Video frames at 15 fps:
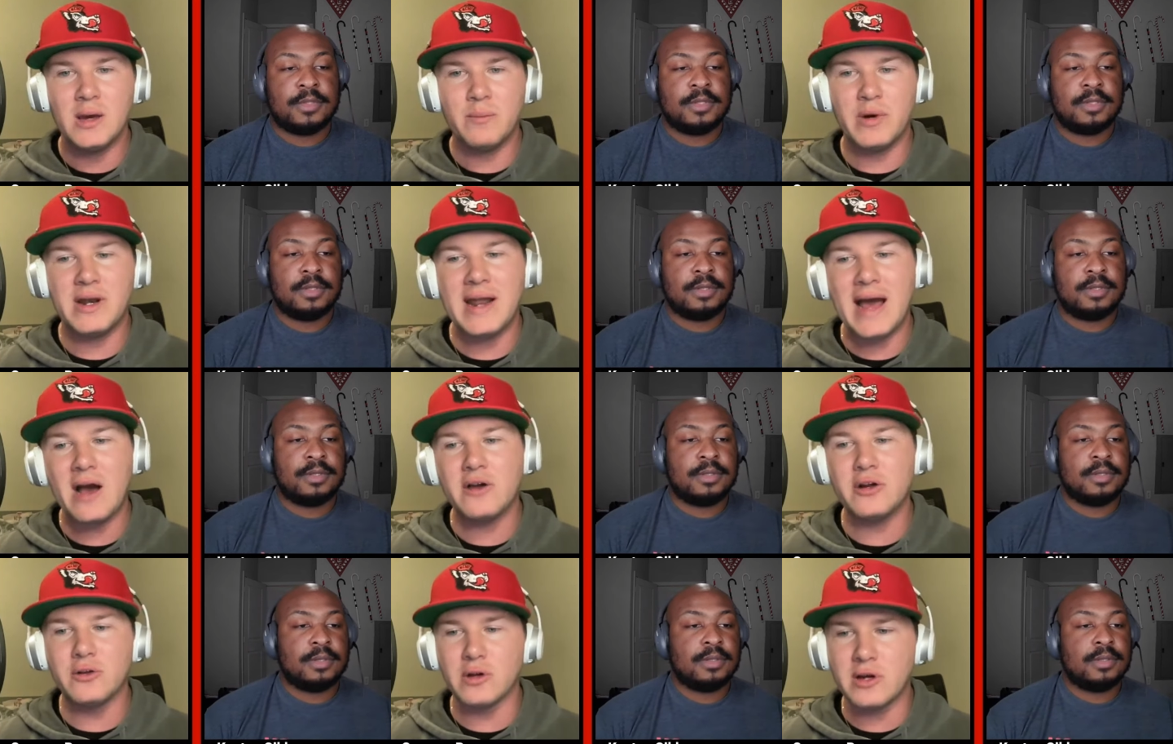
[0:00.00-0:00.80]
Speaker 1: But
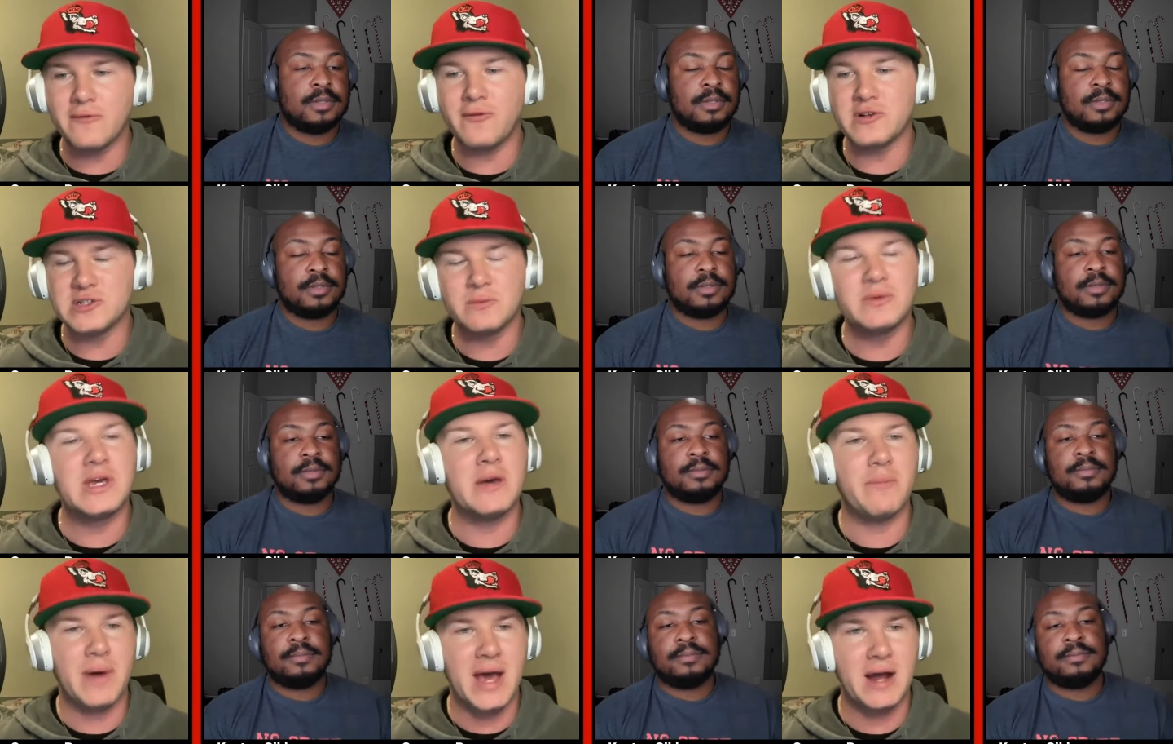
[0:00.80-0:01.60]
now you're looking for some
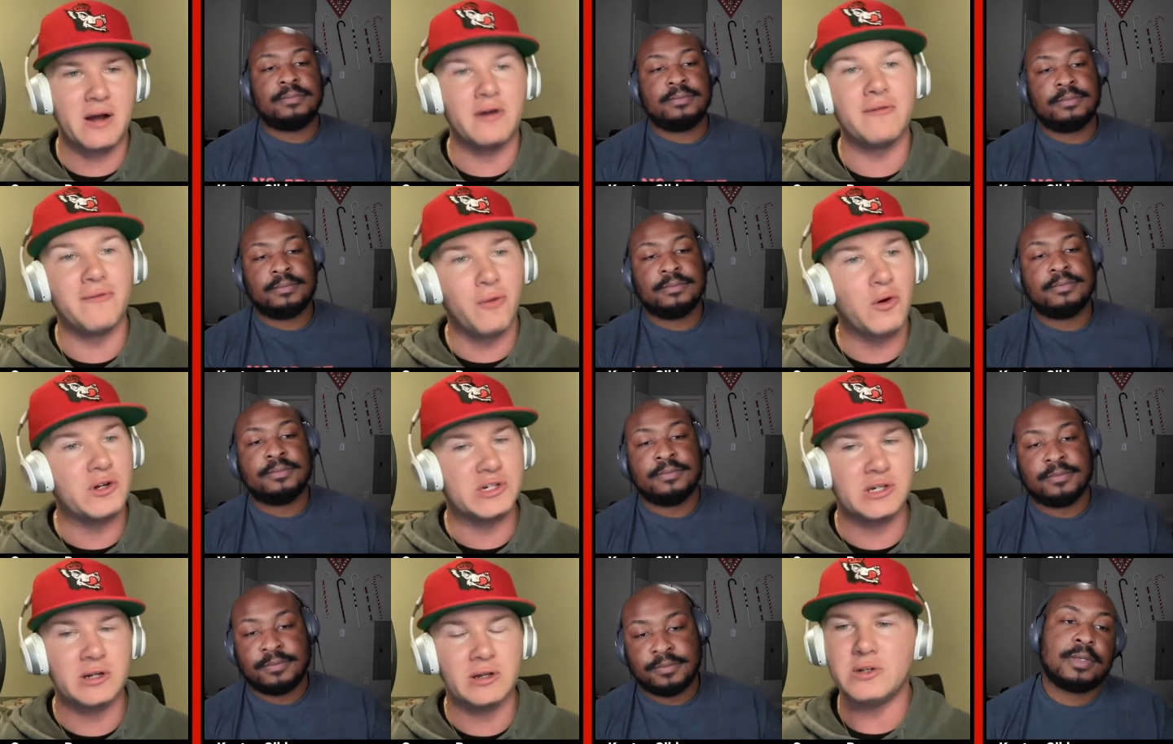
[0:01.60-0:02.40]
get back,
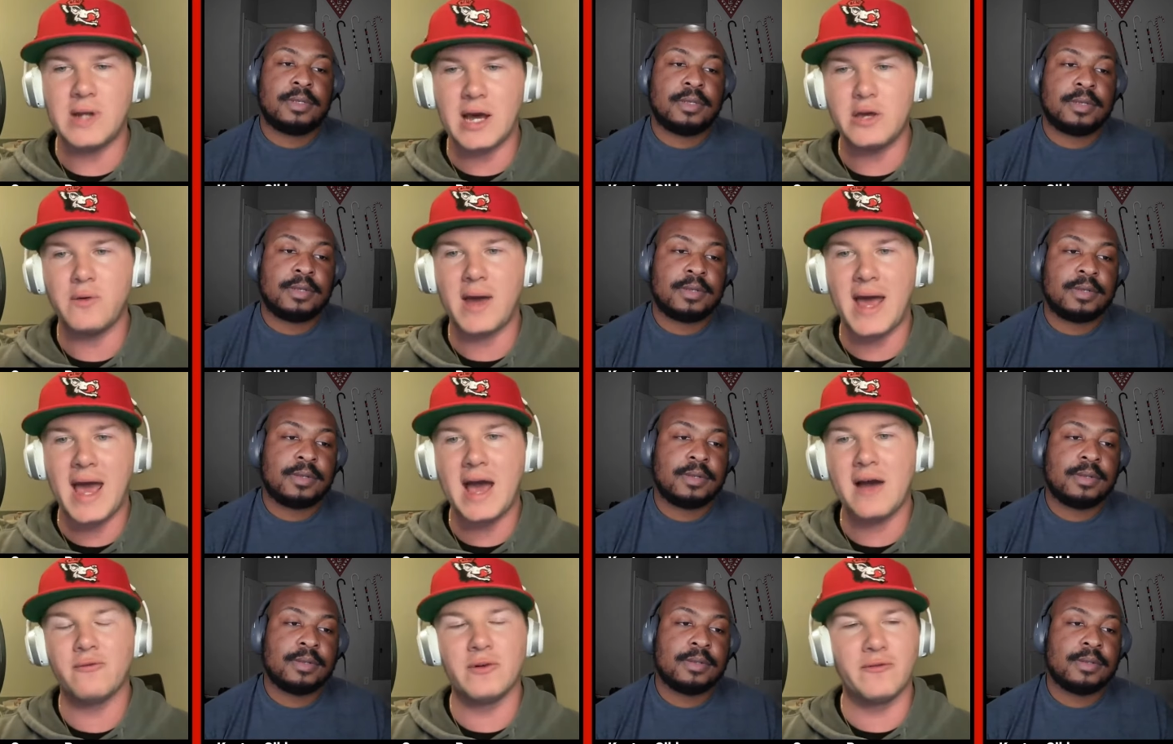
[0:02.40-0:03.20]
unfortunately. Now you
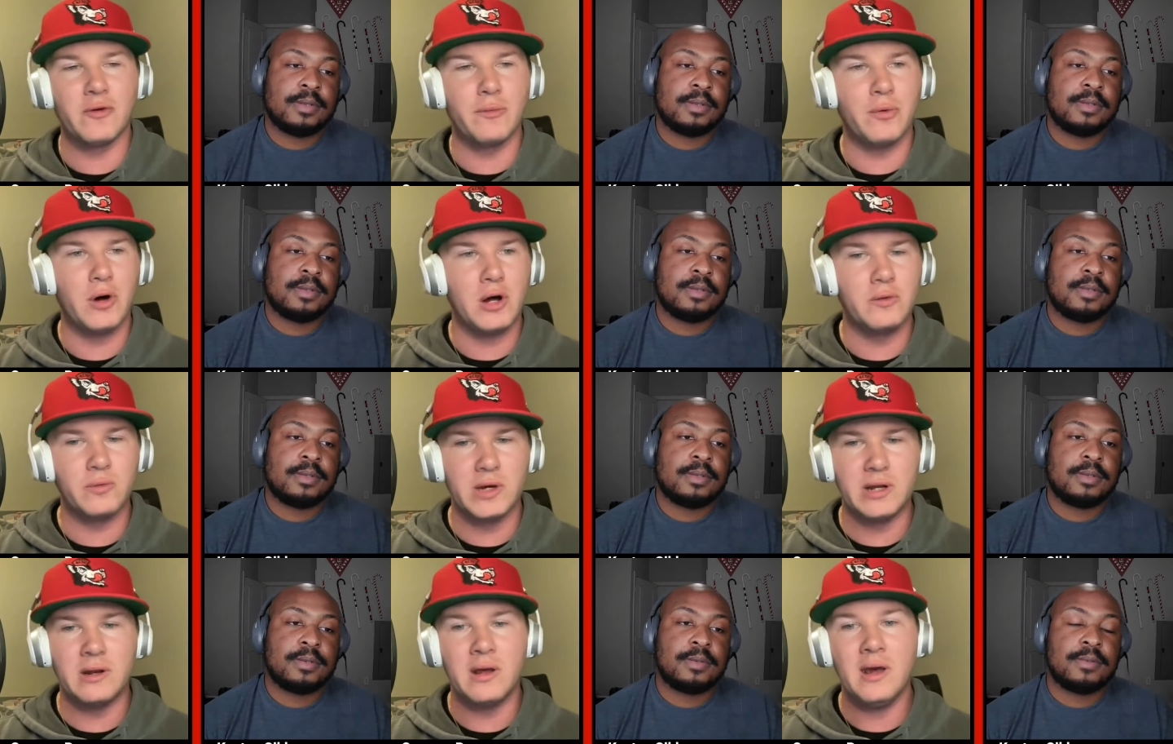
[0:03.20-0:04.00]
have River
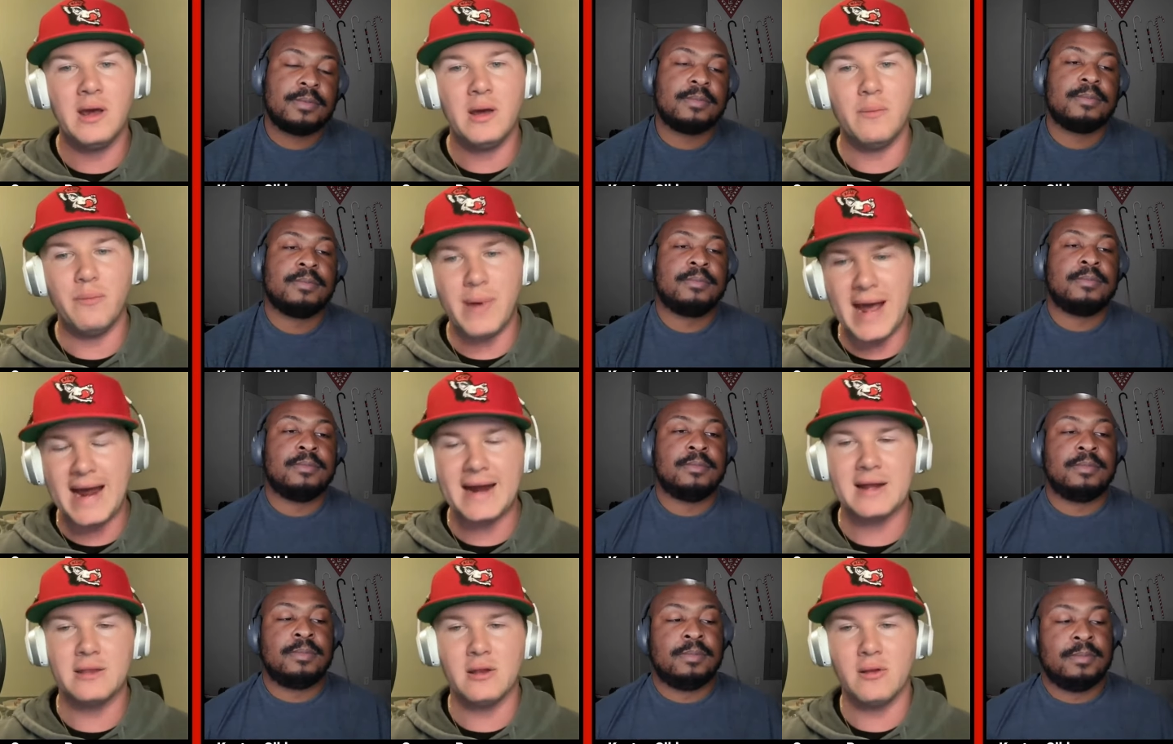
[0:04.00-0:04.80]
Baldwin
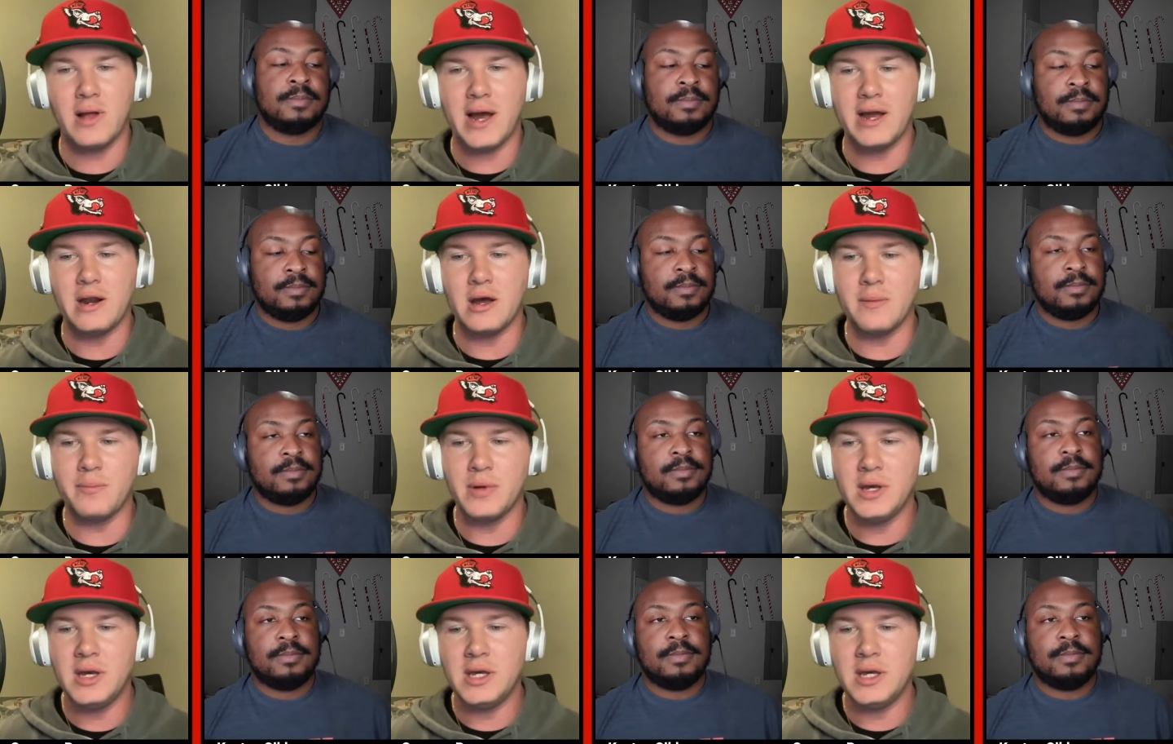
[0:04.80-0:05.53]
back in the lineup.